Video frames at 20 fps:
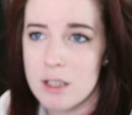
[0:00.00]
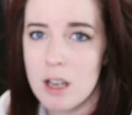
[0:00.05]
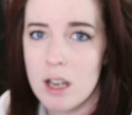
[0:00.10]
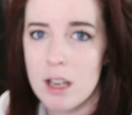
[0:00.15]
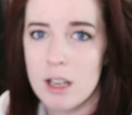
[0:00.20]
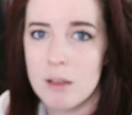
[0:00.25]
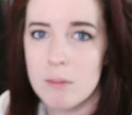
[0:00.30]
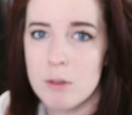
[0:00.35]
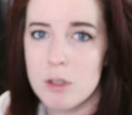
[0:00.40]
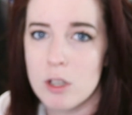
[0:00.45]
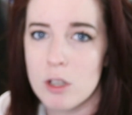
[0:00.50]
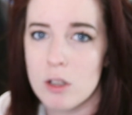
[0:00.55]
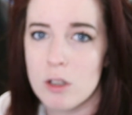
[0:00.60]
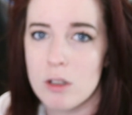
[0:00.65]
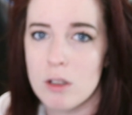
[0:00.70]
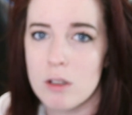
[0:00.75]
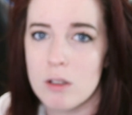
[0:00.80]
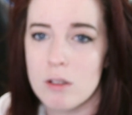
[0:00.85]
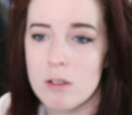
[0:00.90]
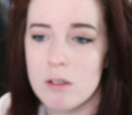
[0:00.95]
time
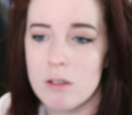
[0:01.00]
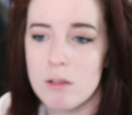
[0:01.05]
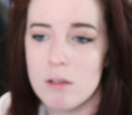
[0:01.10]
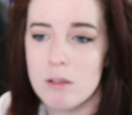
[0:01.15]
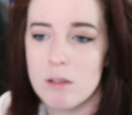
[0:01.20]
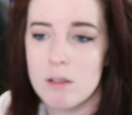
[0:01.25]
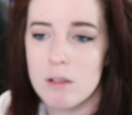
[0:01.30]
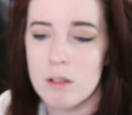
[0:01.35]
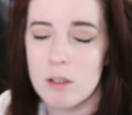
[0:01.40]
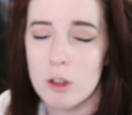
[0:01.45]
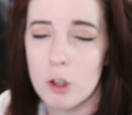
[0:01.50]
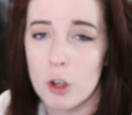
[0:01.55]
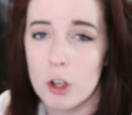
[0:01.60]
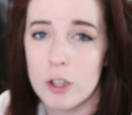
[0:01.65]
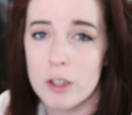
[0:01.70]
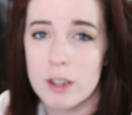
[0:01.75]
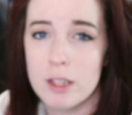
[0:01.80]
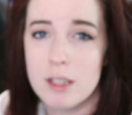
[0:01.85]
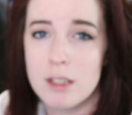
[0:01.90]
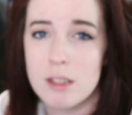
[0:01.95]
to
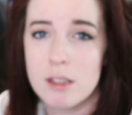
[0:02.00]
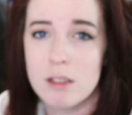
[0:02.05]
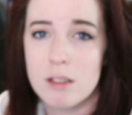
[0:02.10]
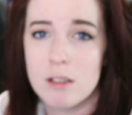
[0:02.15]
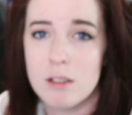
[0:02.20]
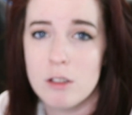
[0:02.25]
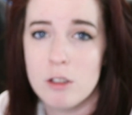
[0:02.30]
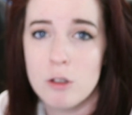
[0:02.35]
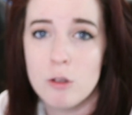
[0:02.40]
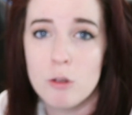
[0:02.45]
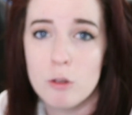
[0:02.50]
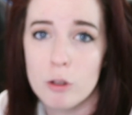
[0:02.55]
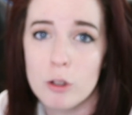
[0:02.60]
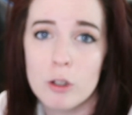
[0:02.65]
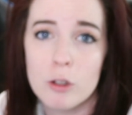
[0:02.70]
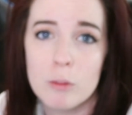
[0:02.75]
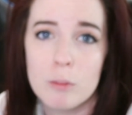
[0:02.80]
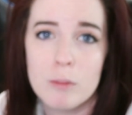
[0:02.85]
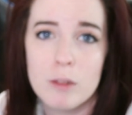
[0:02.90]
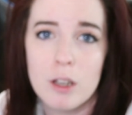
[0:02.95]
learn this new
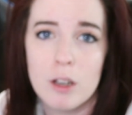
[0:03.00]
group.